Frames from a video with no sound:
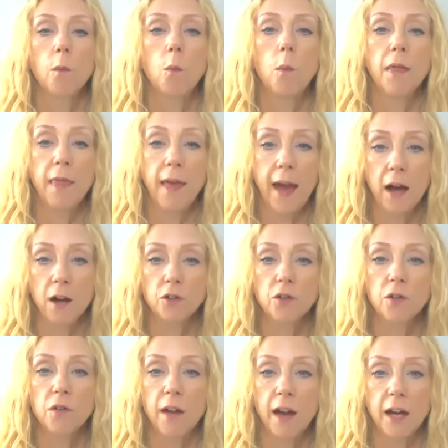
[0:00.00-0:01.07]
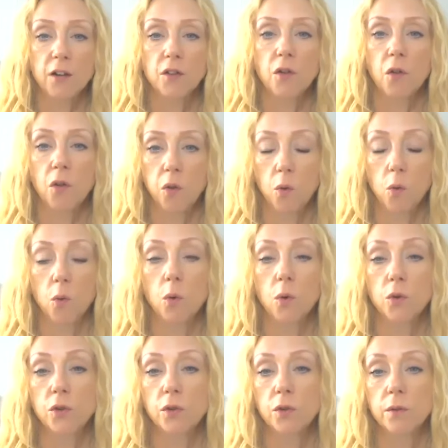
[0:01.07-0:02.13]
without that
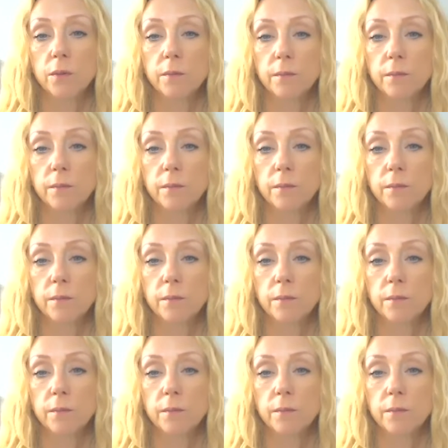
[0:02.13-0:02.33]
thought